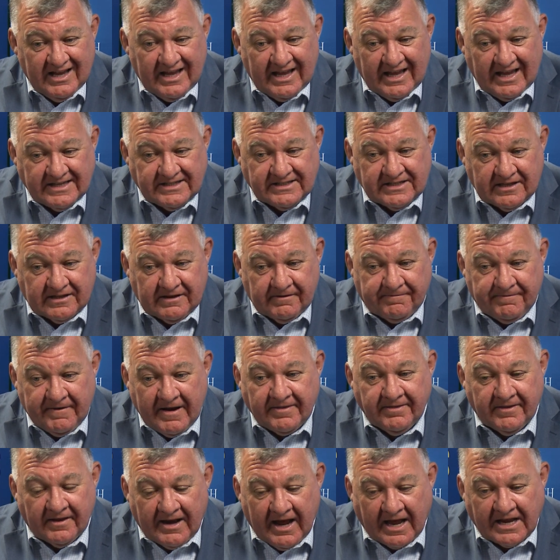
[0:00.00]
is to
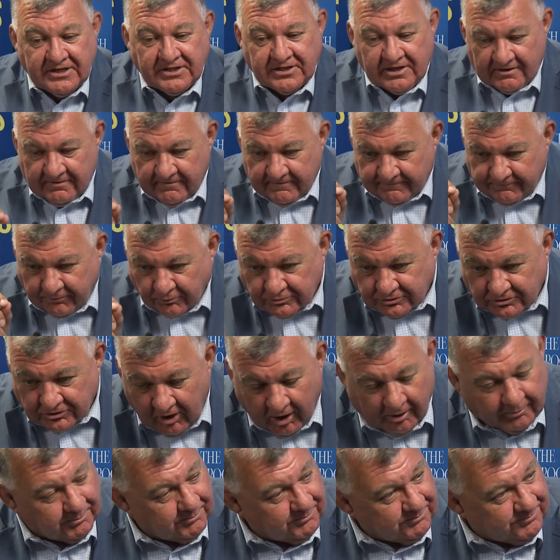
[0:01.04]
defend the nation, full
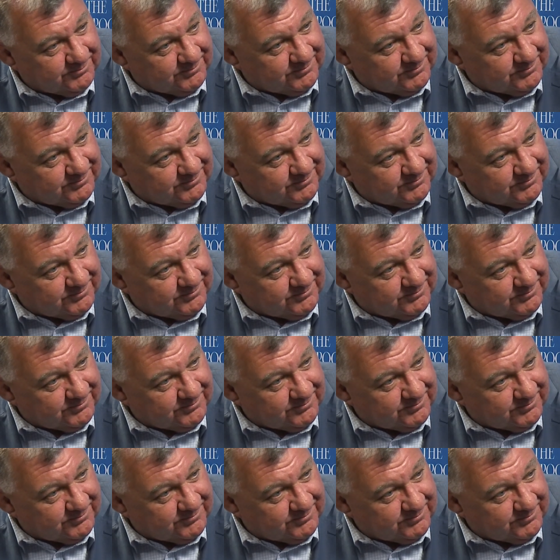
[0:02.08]
stop.